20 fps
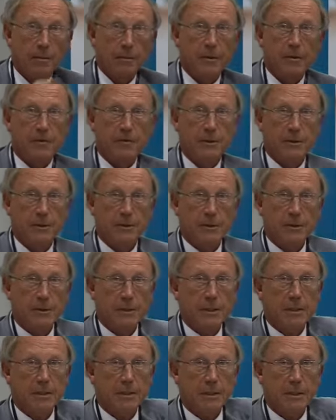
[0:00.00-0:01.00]
We have
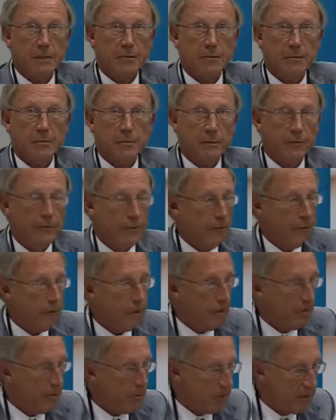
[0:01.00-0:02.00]
discussed that also before,
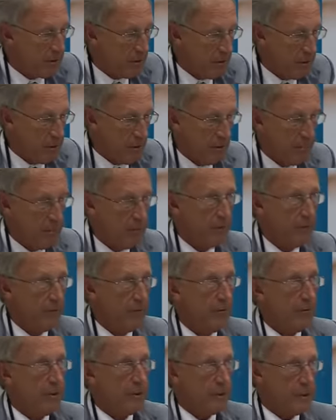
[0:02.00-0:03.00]
and was it done before?